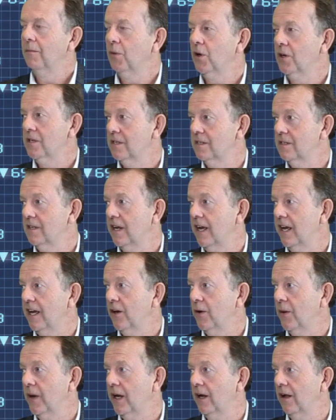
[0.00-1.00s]
bosses at
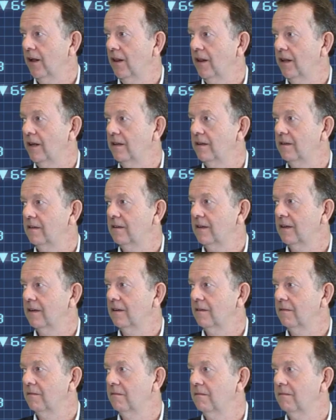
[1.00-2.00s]
AOL,
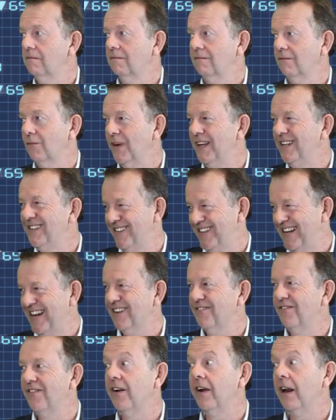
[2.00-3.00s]
and we
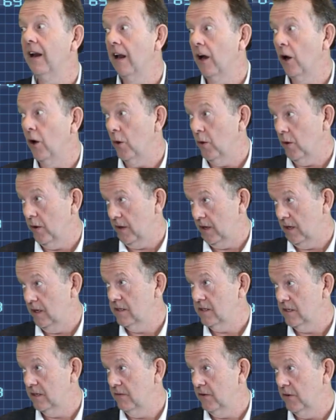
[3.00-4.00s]
stacked very low on a
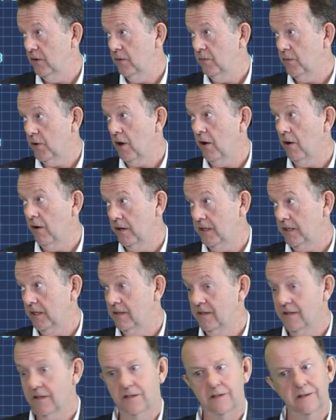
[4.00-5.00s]
list of her
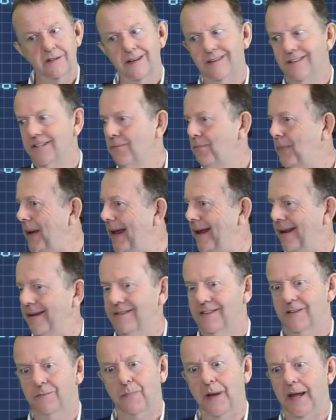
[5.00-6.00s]
priorities. So she's done
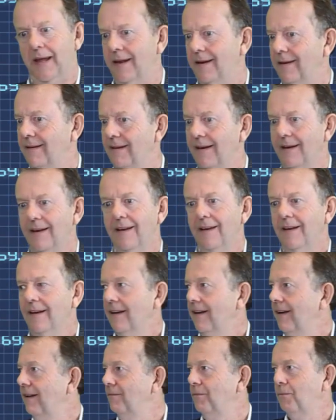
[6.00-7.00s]
Japan, Spain,
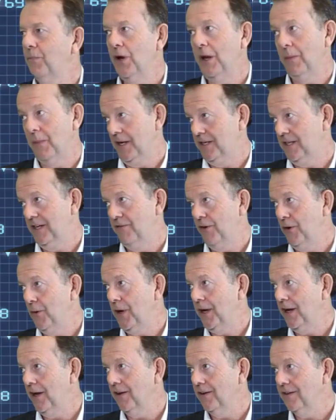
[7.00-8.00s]
pretty much
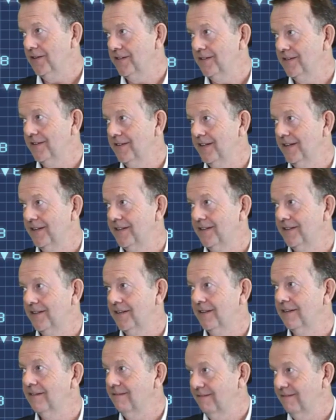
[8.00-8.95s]
everywhere else. That